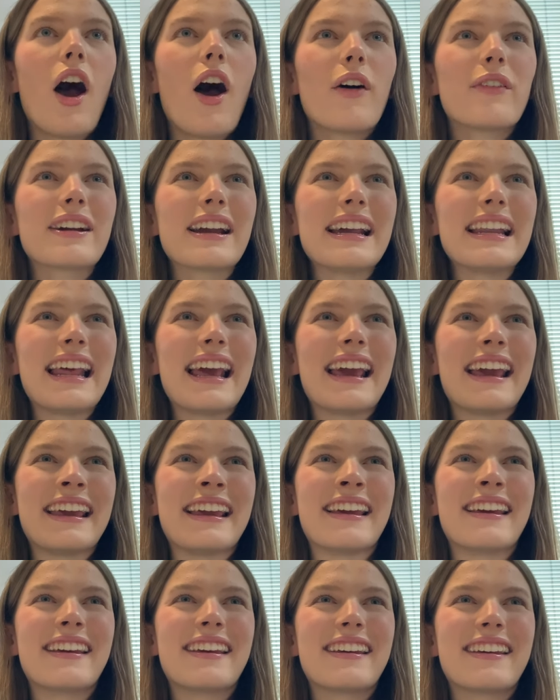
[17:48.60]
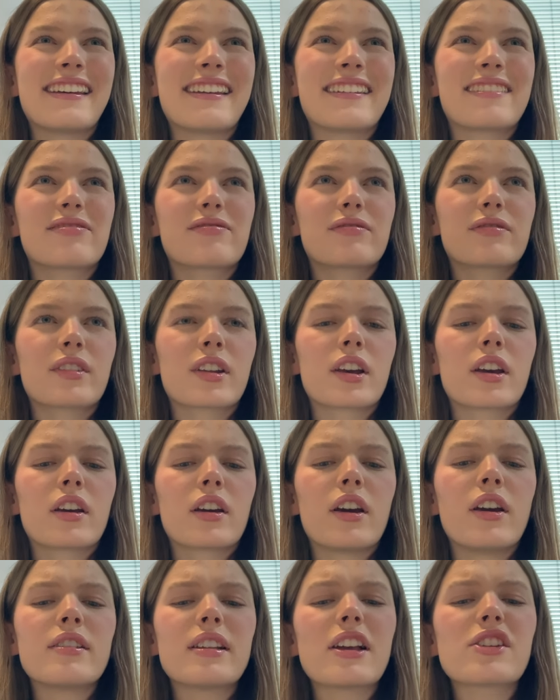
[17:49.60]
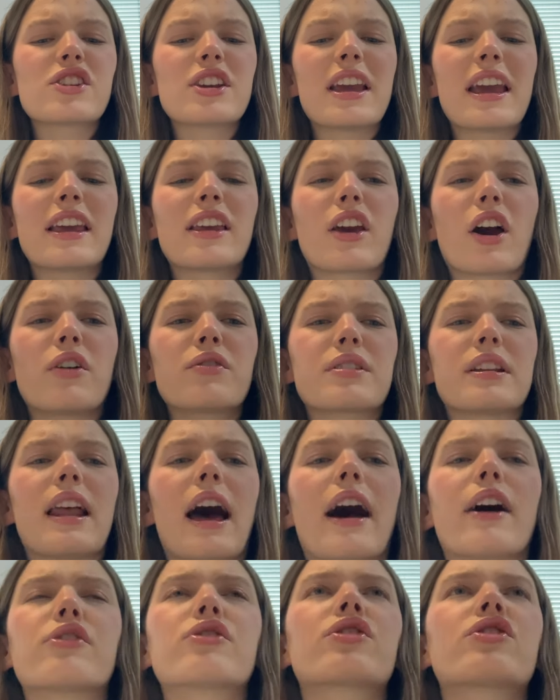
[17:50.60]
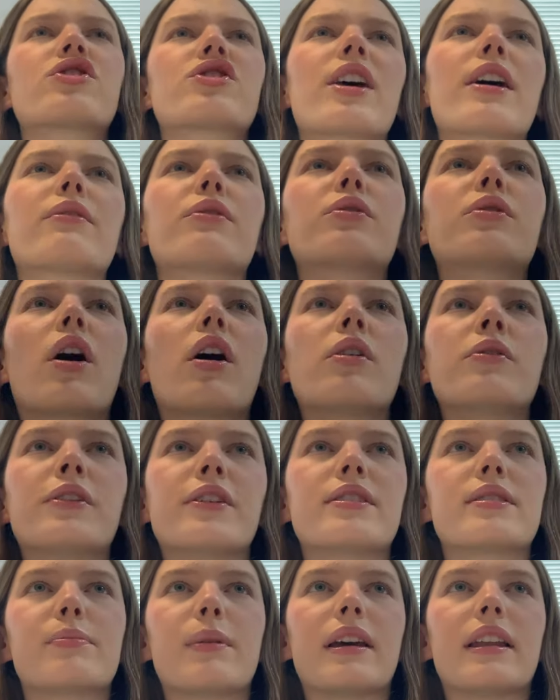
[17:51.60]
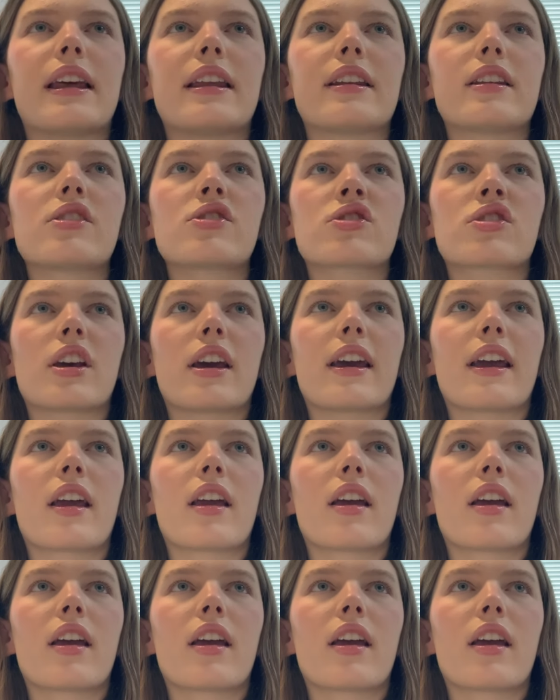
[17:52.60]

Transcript: Really? Why? Who's actually in Girls Aloud? Because Cheryl Cole used to be in it, didn't she?